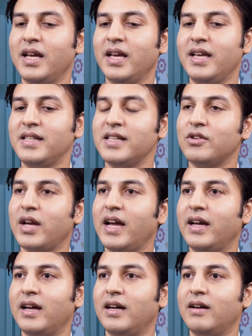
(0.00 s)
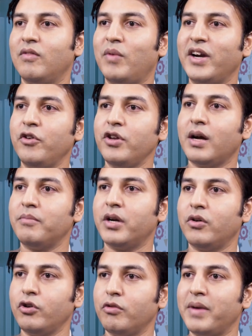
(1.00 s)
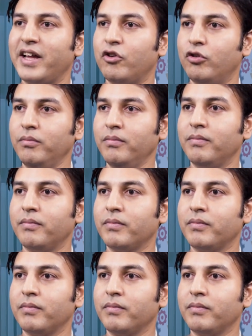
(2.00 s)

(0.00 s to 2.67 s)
he says, okay, why don't you come down to my home?